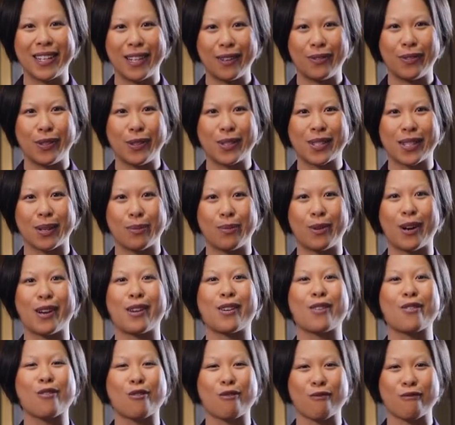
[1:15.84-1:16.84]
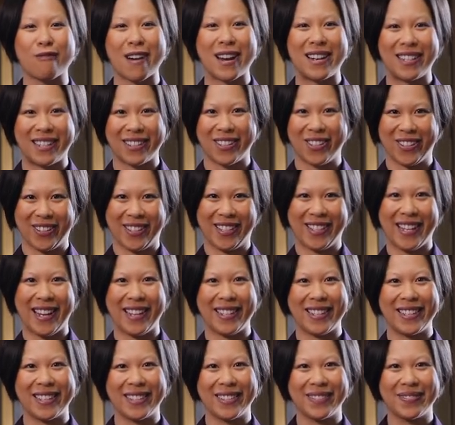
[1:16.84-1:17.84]
to give you someone great on
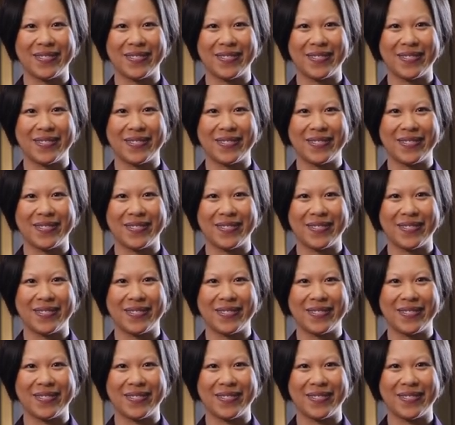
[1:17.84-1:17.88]
set.